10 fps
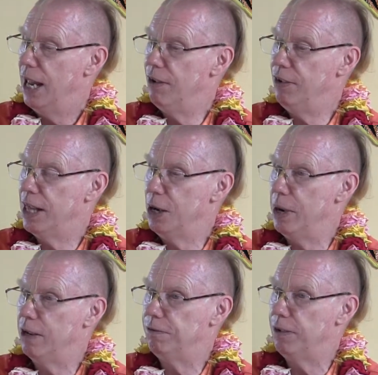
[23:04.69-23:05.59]
everything
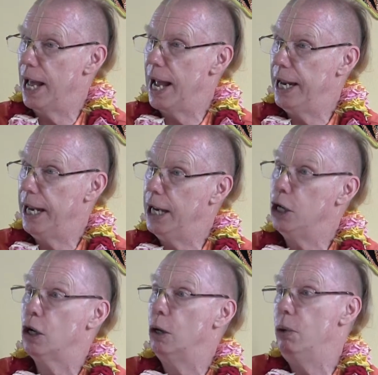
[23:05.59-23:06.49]
went flying,
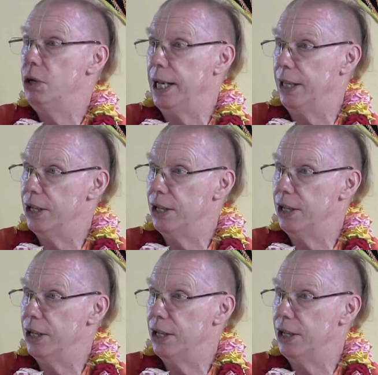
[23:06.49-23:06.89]
including